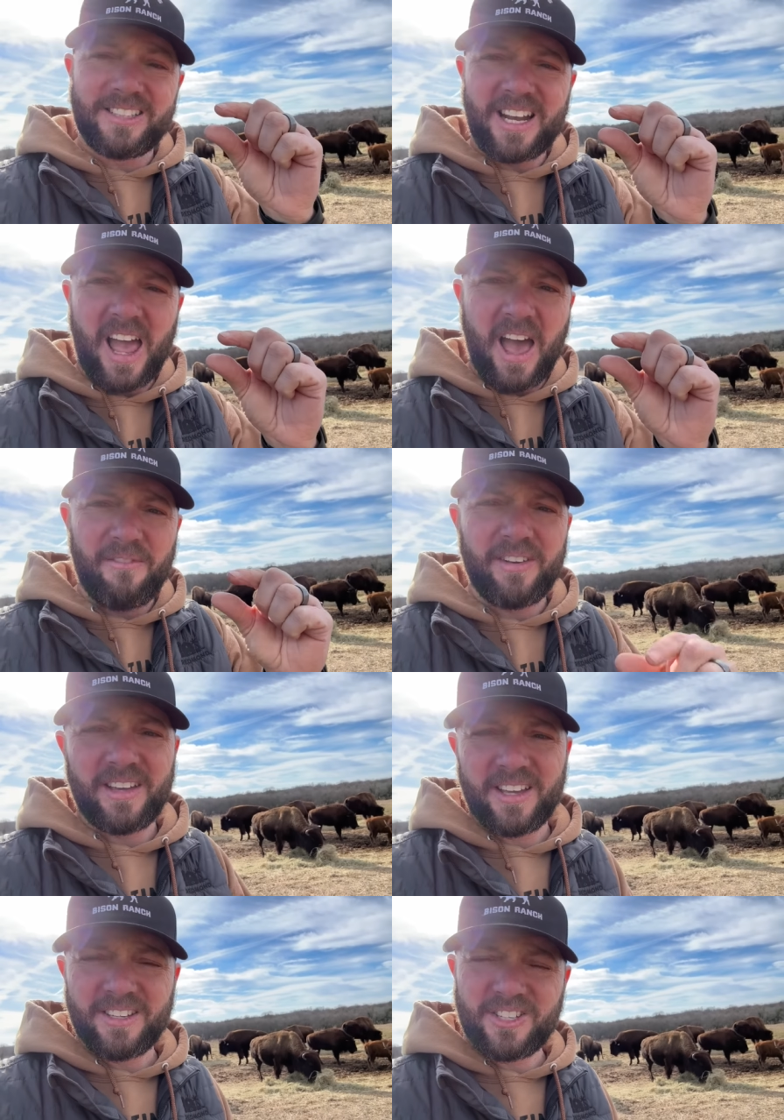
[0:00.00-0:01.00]
than a half an
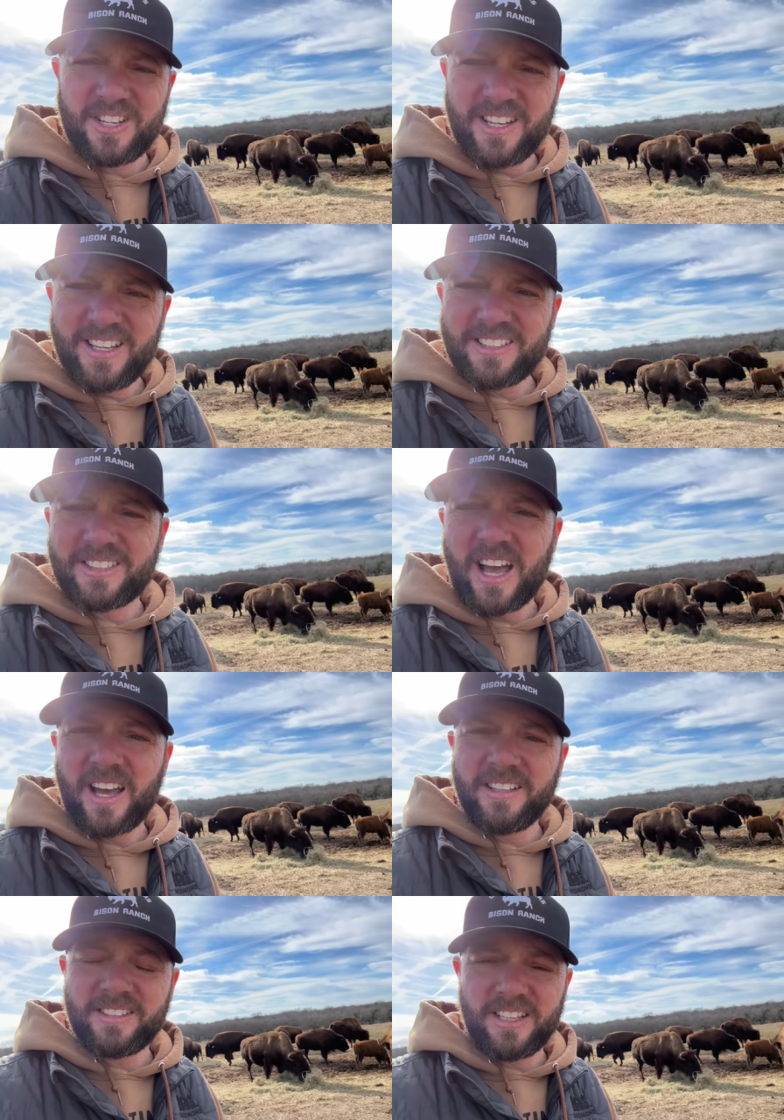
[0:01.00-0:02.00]
inch
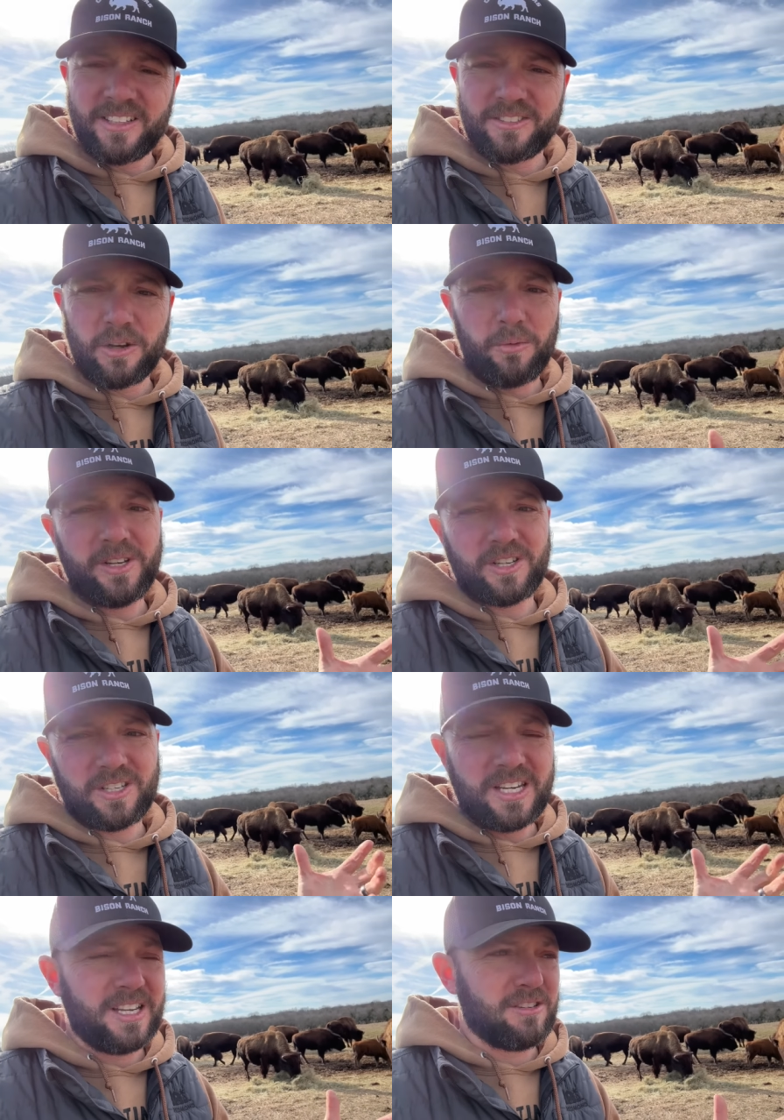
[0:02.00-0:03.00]
size. And so we
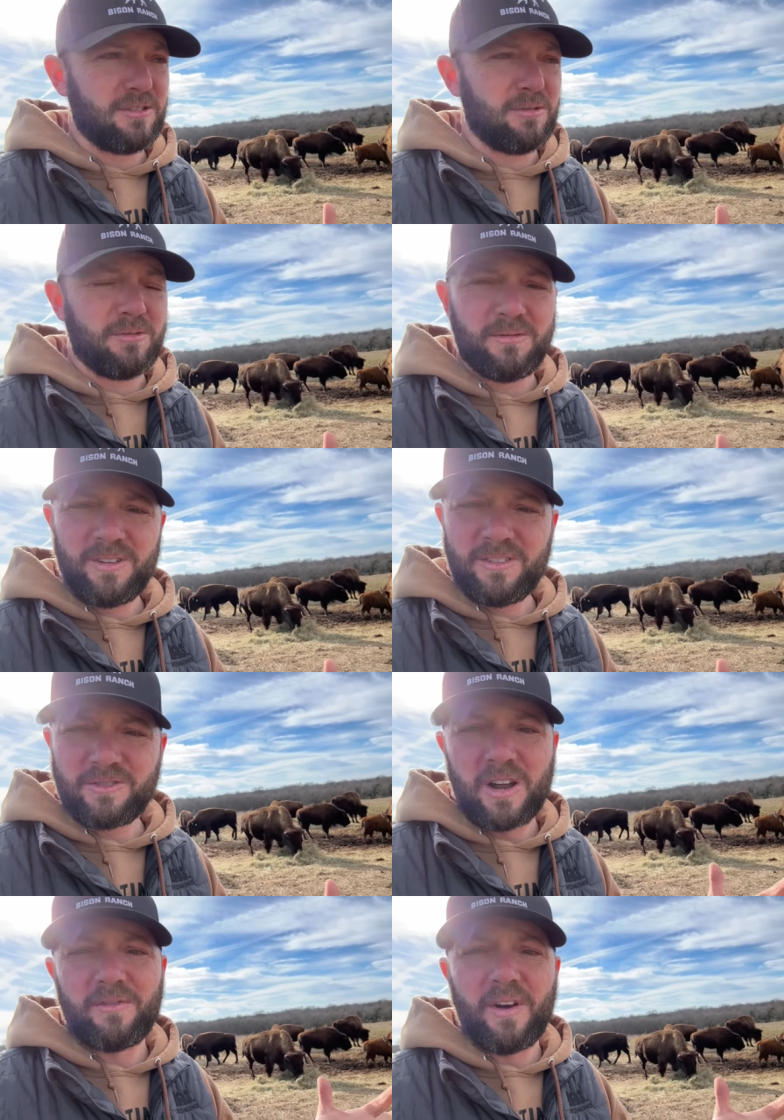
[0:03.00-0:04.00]
just need to
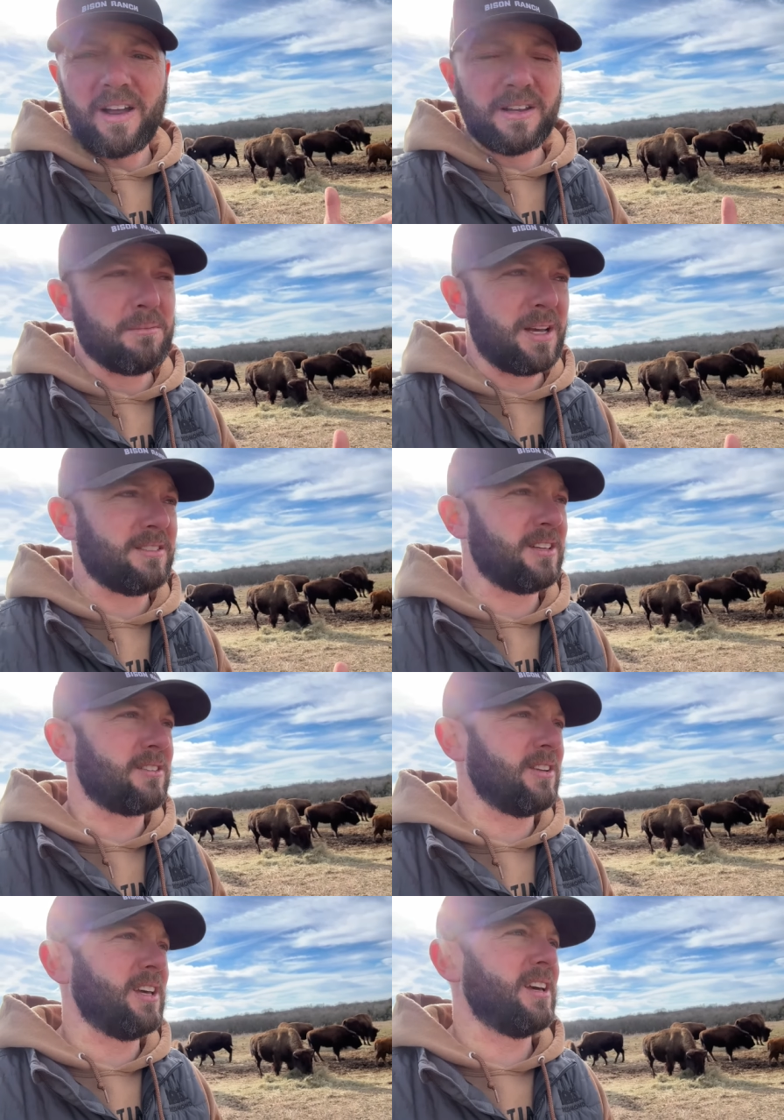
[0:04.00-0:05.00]
try to find it
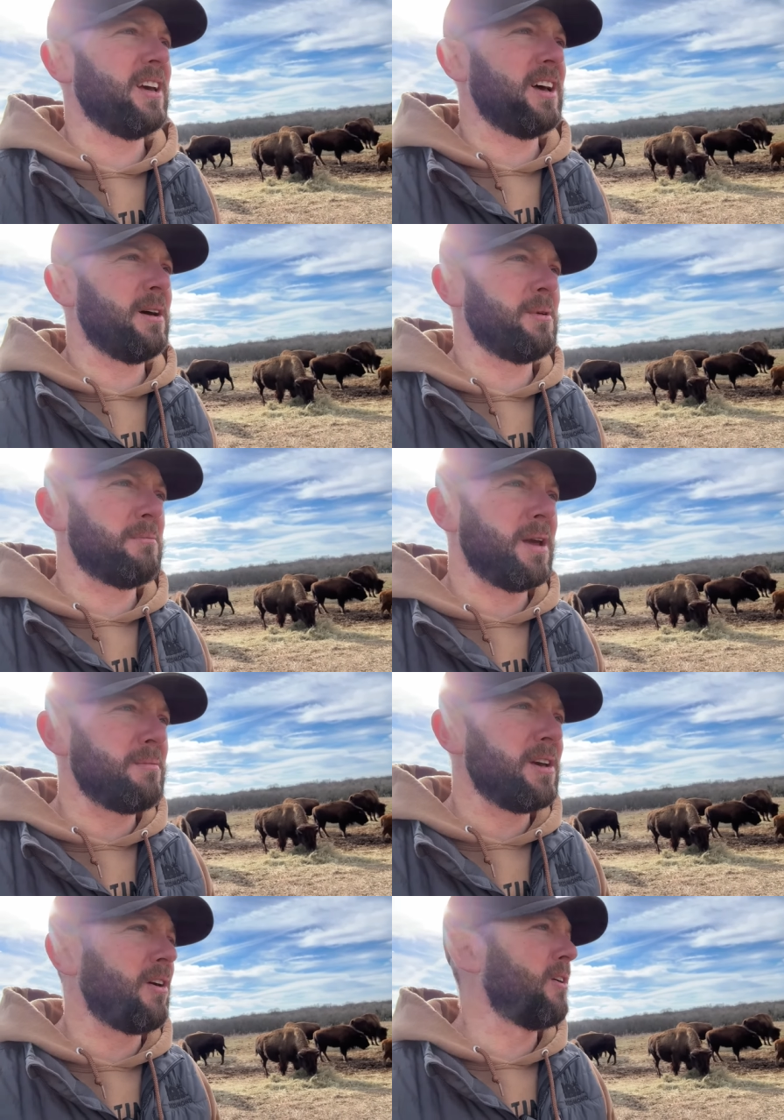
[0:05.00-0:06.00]
basically. Um, it may
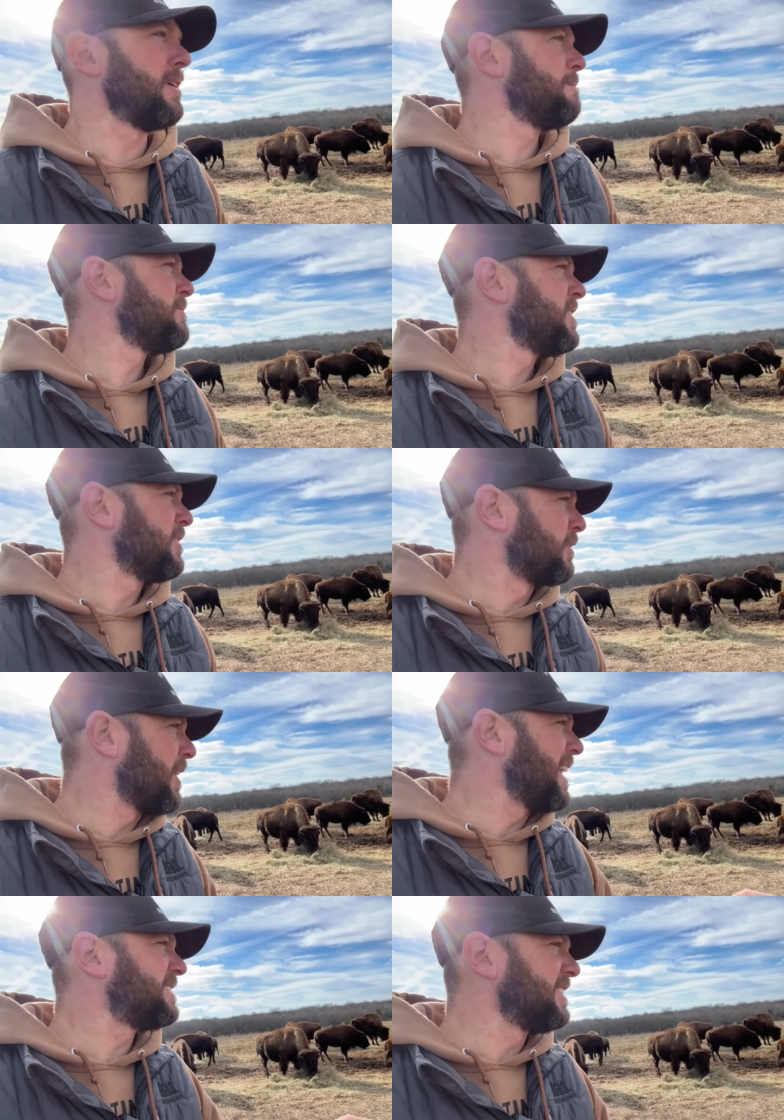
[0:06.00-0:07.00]
be hard. The
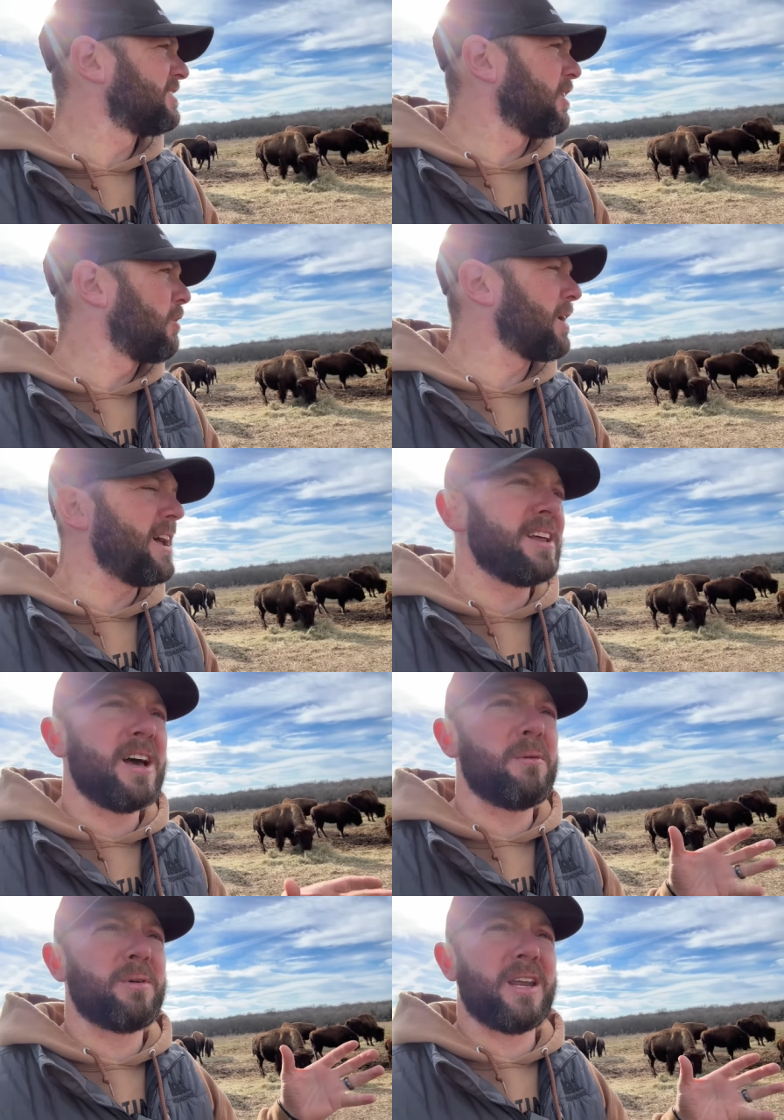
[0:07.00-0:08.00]
grass is low right
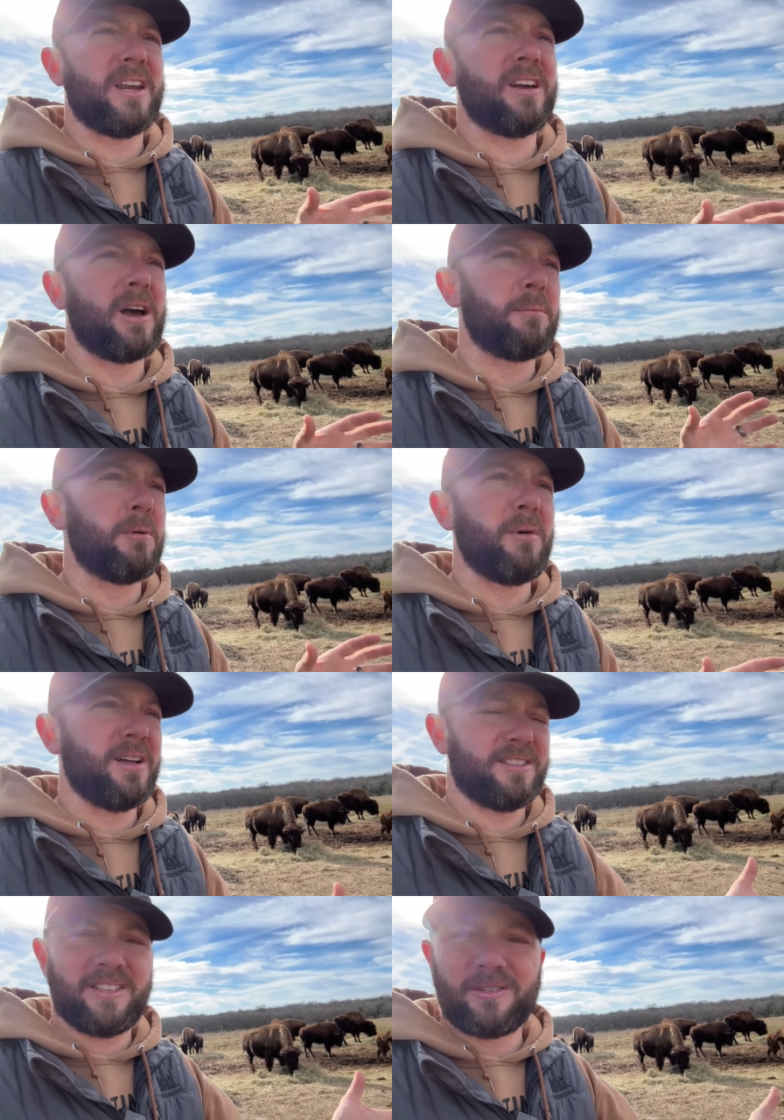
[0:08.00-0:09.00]
now, but in a couple
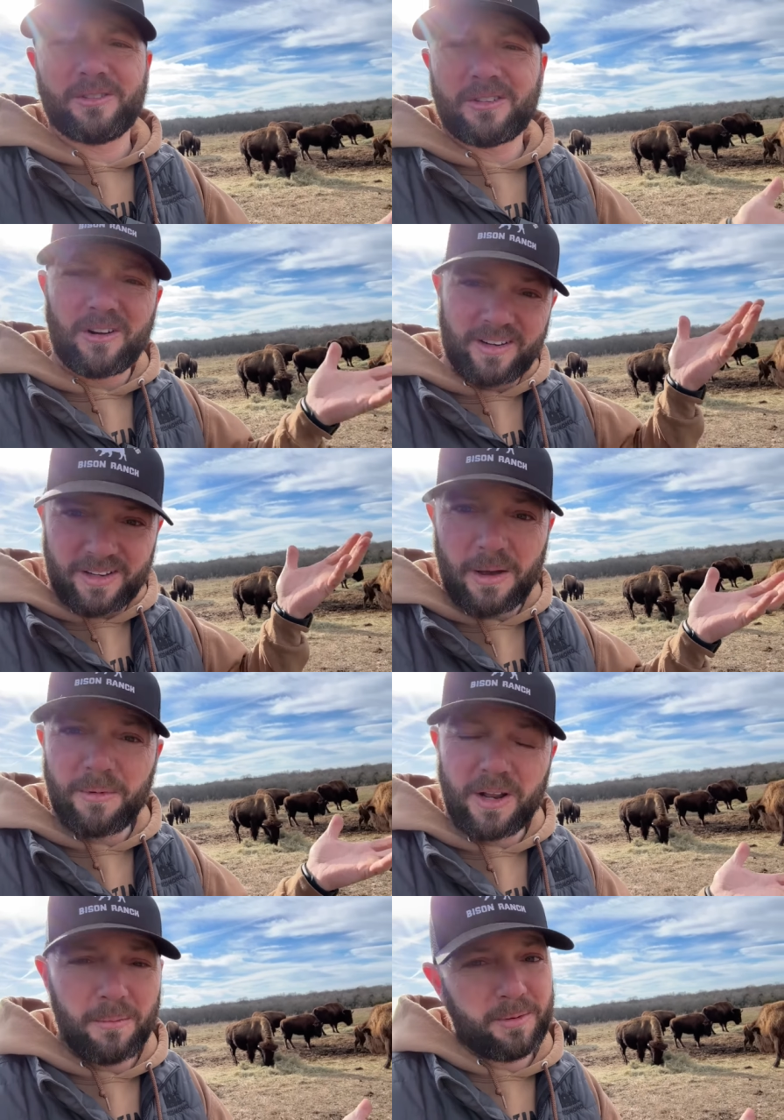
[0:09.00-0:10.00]
months it'll start
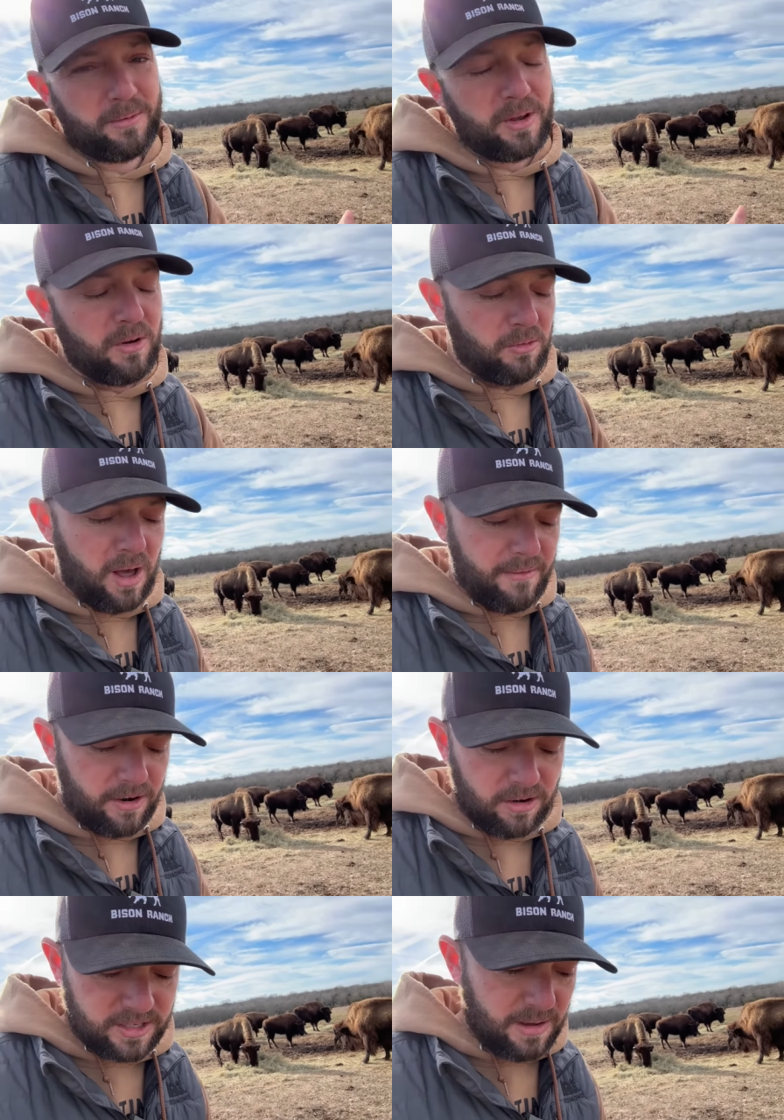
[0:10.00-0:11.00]
coming up and we'll have a
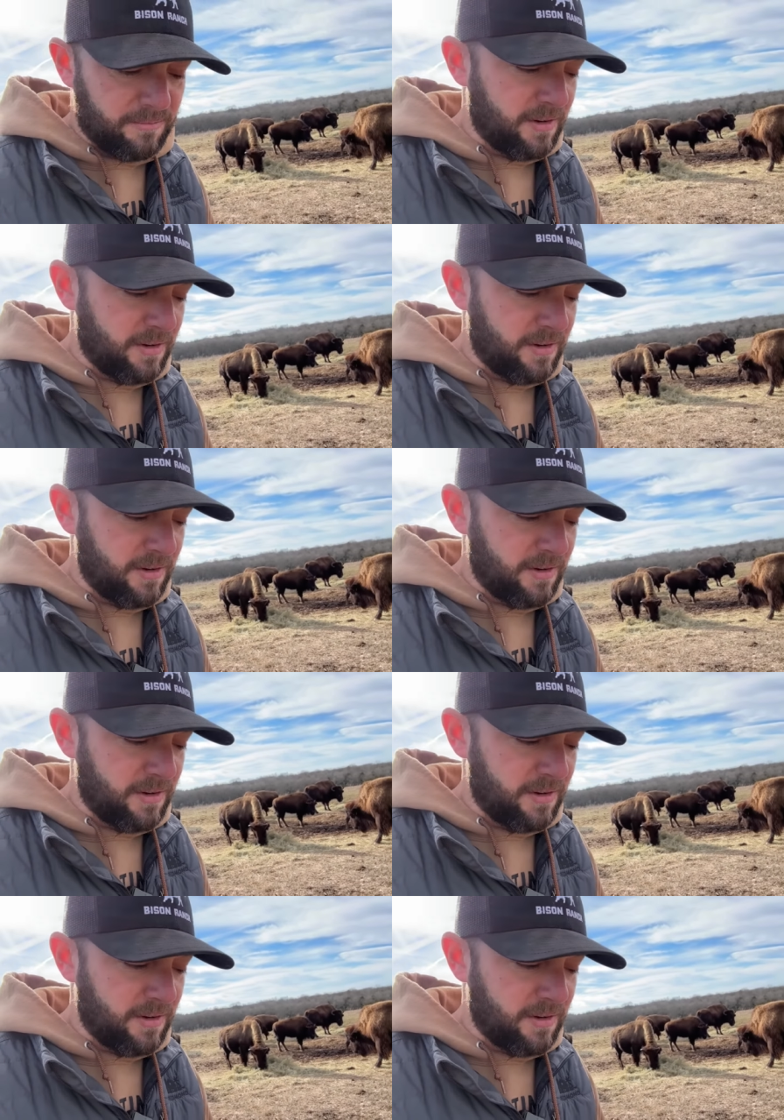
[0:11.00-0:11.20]
hard time